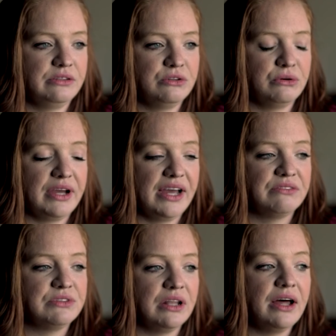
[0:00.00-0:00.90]
you don't
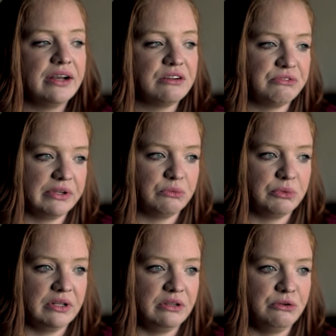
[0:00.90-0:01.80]
have a lot of it
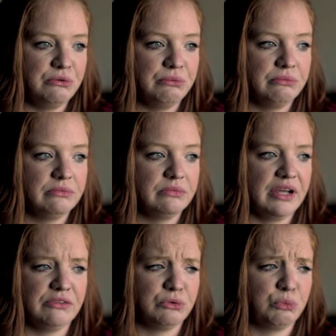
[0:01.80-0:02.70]
when you
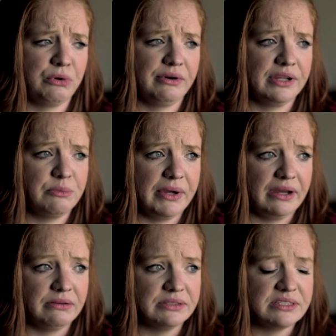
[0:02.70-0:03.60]
have to worry
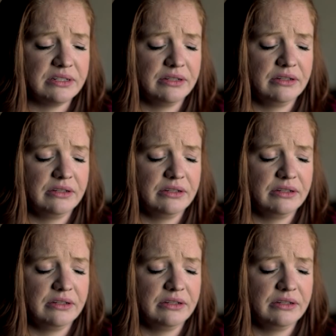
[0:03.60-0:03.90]
about